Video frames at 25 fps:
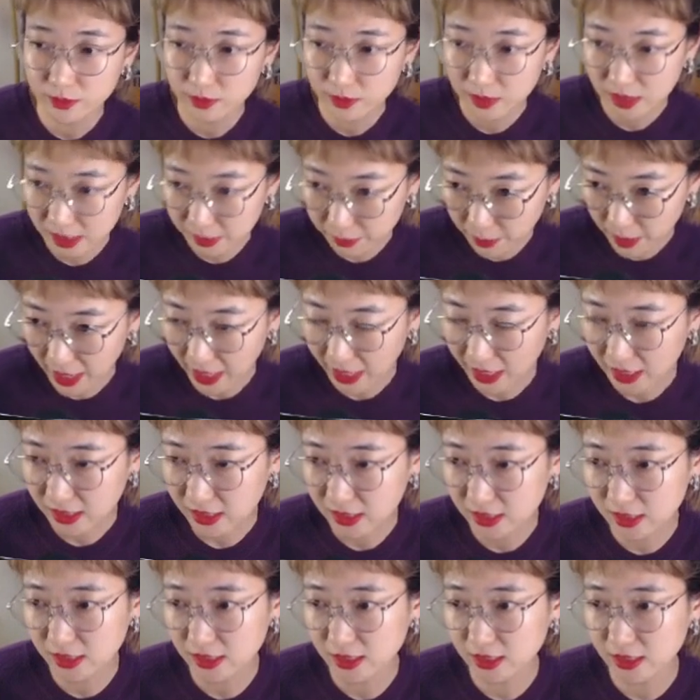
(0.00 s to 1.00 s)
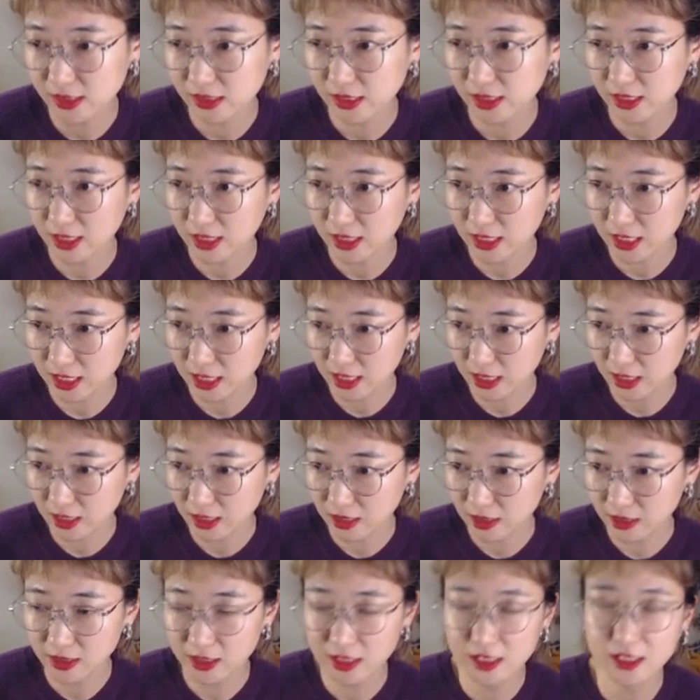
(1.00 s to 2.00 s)
space
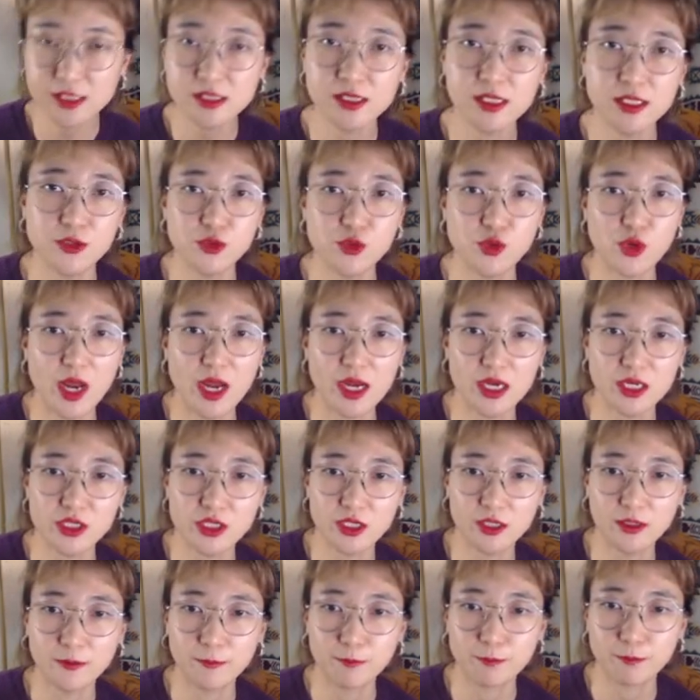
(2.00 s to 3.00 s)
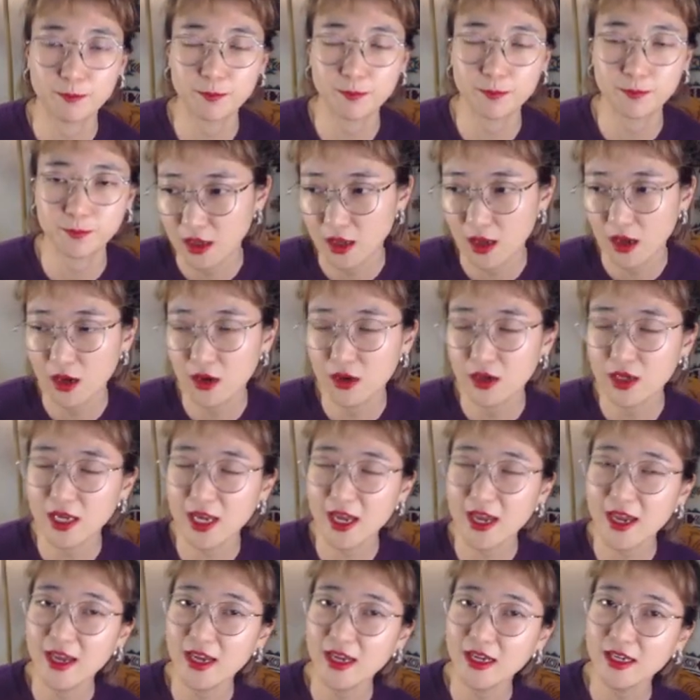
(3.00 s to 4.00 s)
in this situation.
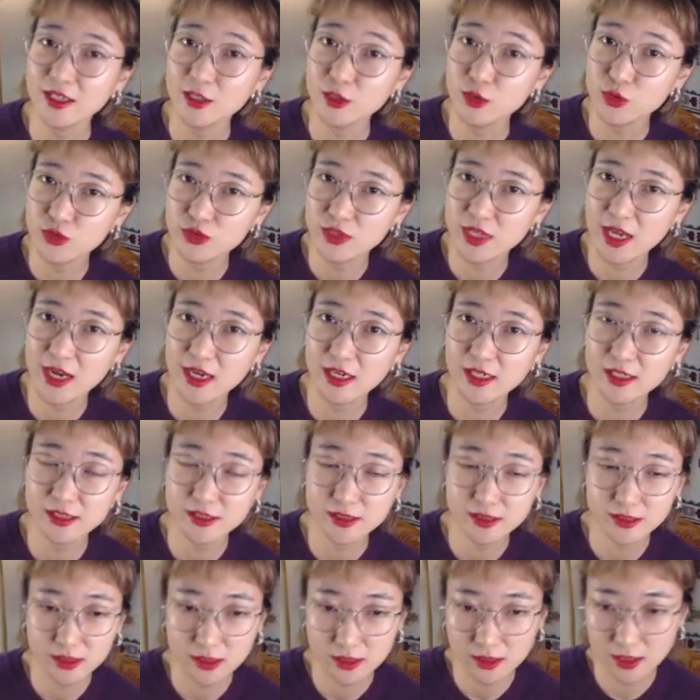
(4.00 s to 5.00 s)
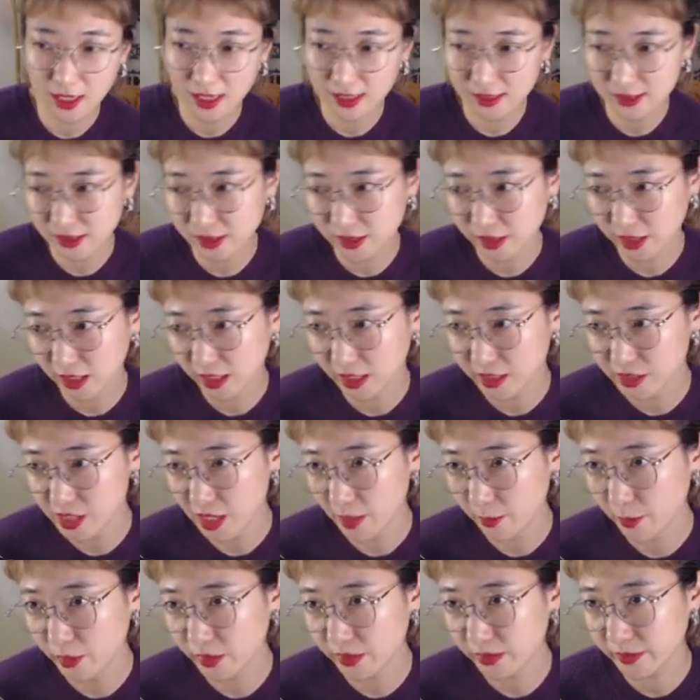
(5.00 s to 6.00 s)
Okay, today's last
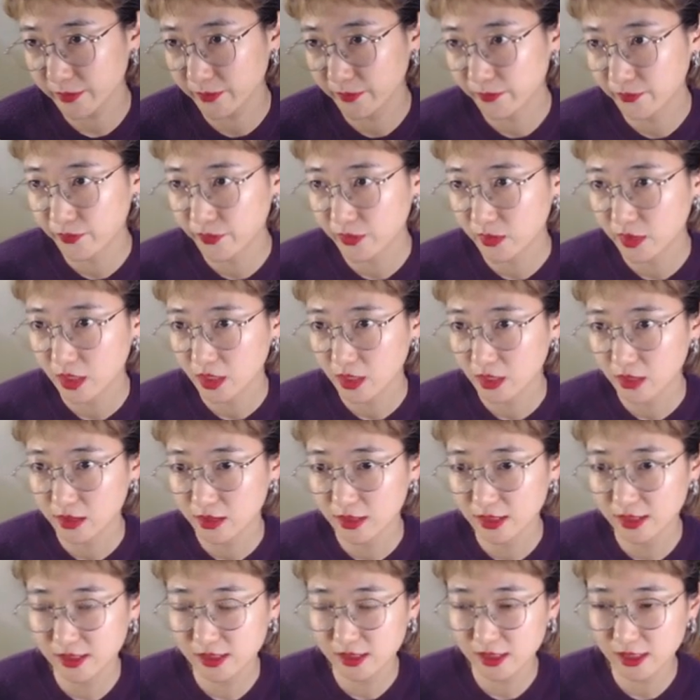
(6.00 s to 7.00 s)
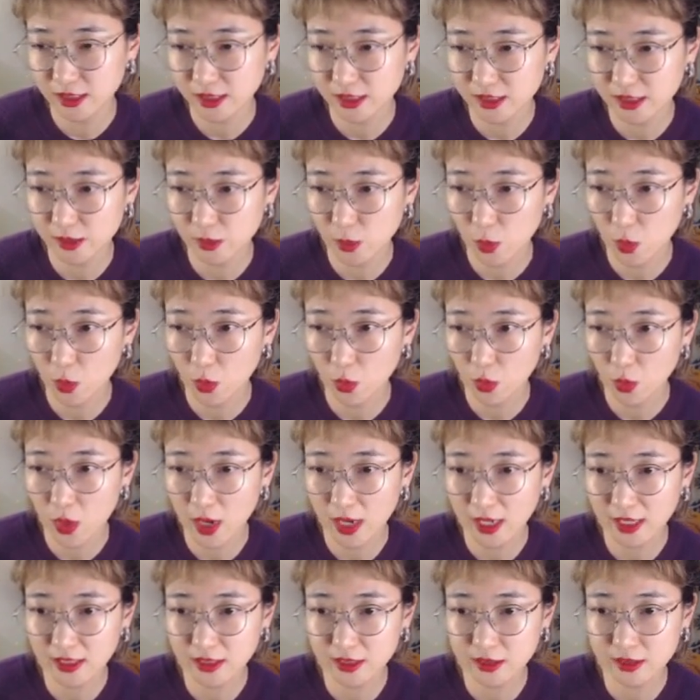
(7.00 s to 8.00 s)
example. This is
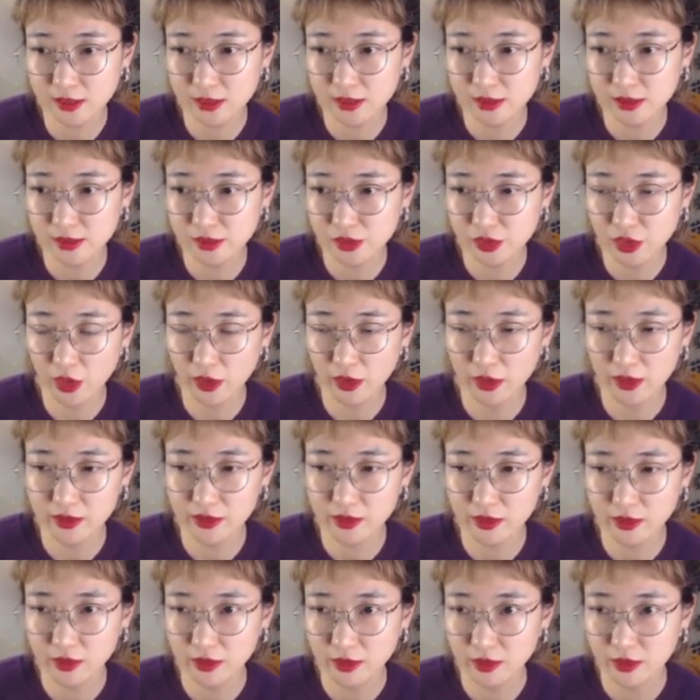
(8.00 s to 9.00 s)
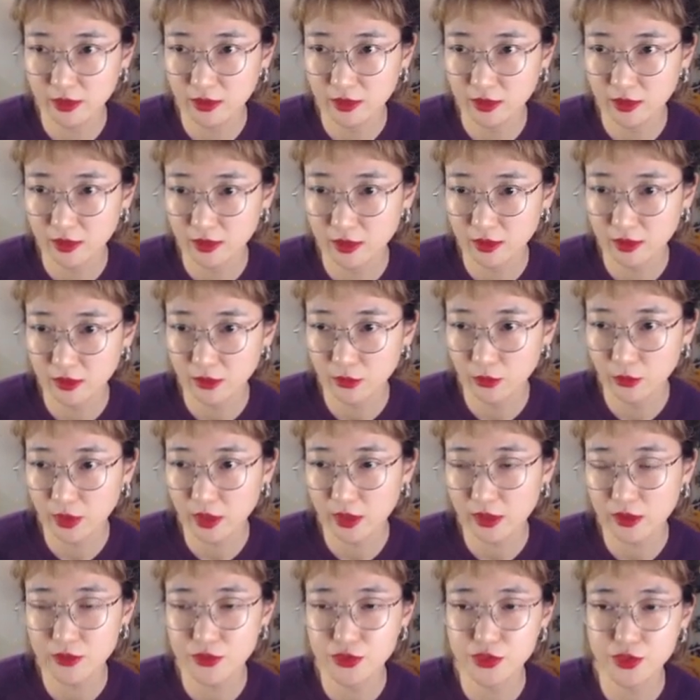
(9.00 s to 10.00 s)
White's turn.
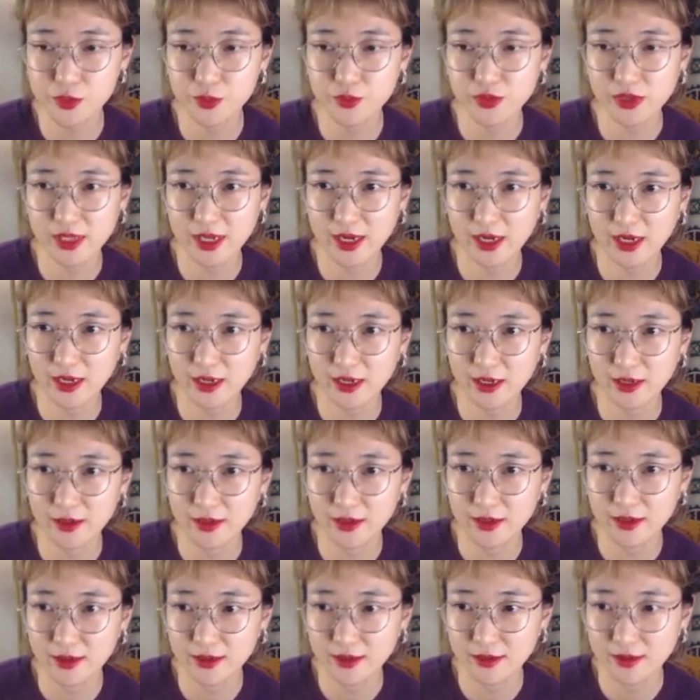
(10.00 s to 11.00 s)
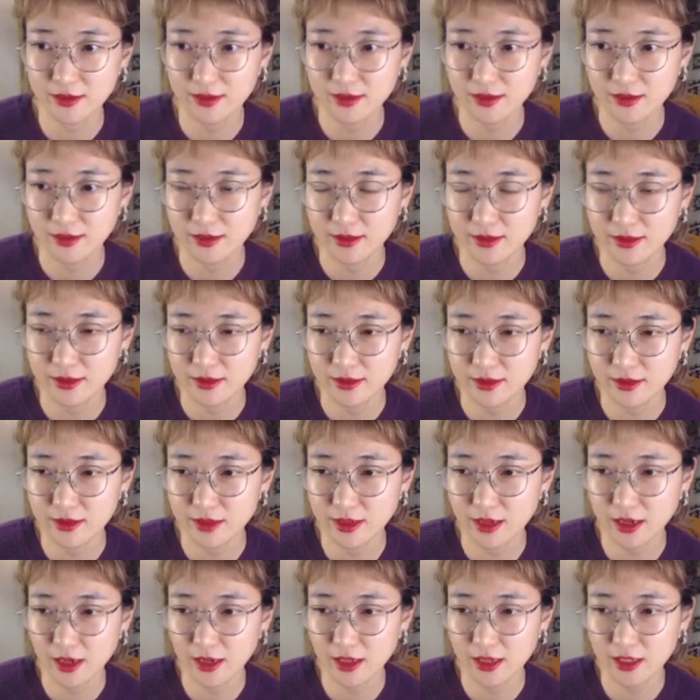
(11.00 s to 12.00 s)
Where would you play?
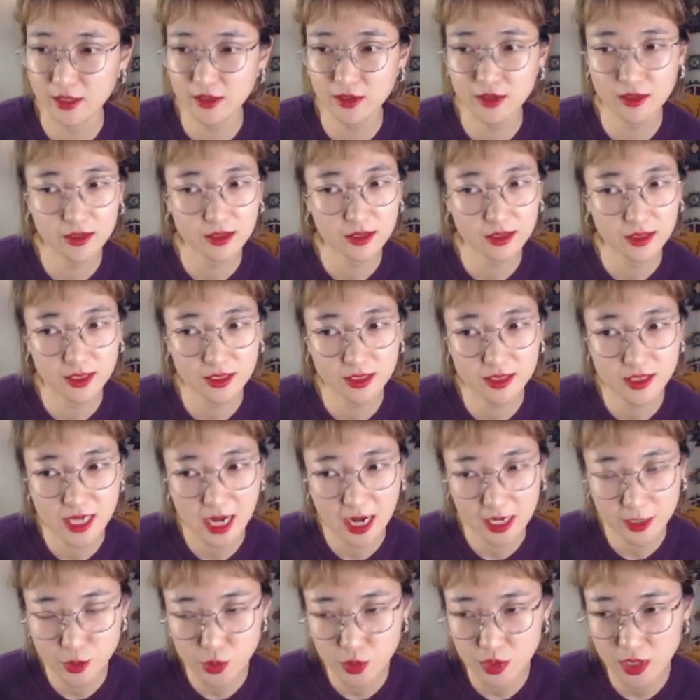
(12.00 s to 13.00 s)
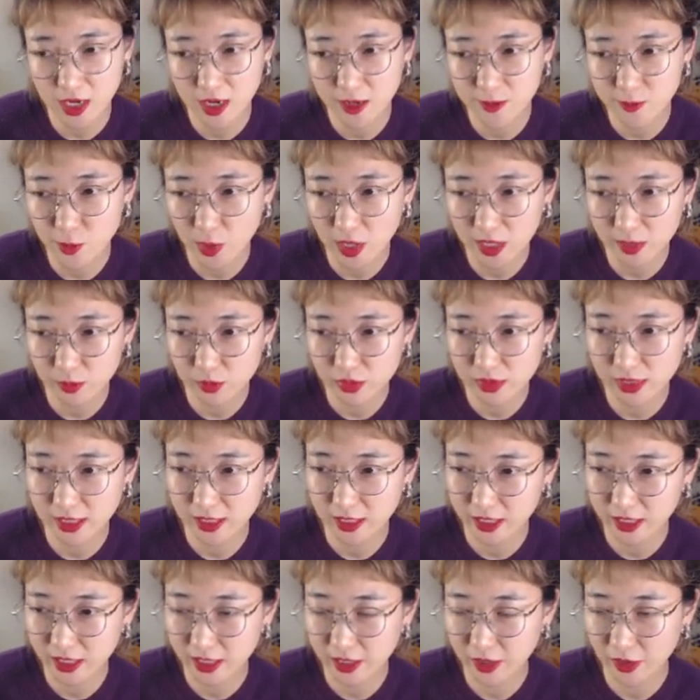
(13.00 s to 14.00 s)
Yeah, in the actual game, white
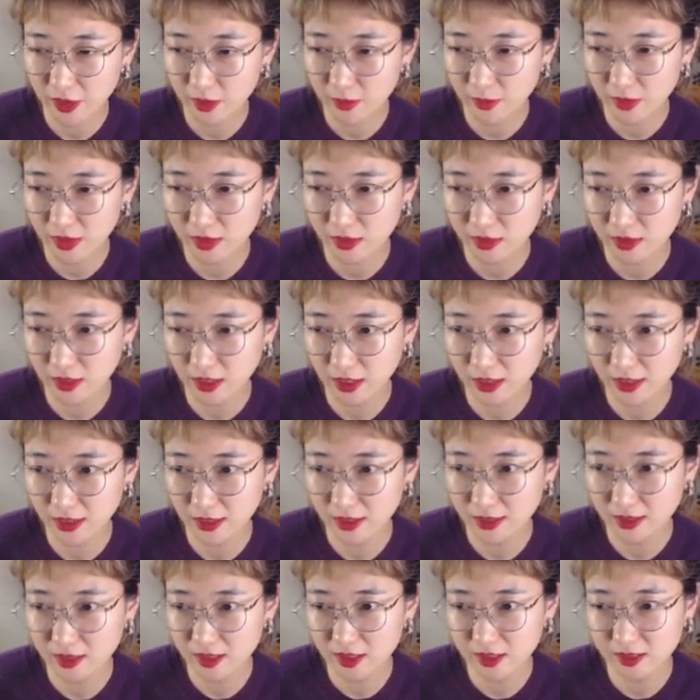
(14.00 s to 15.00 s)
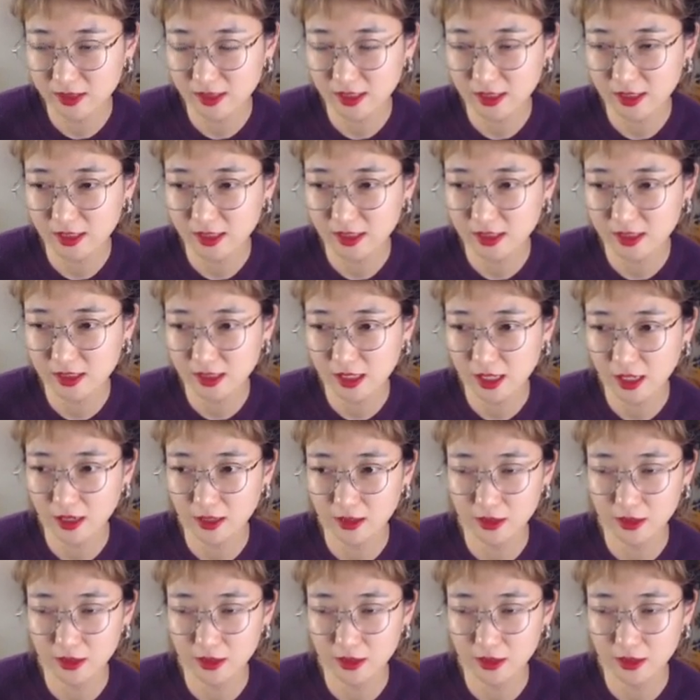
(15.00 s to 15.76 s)
played here, but this is,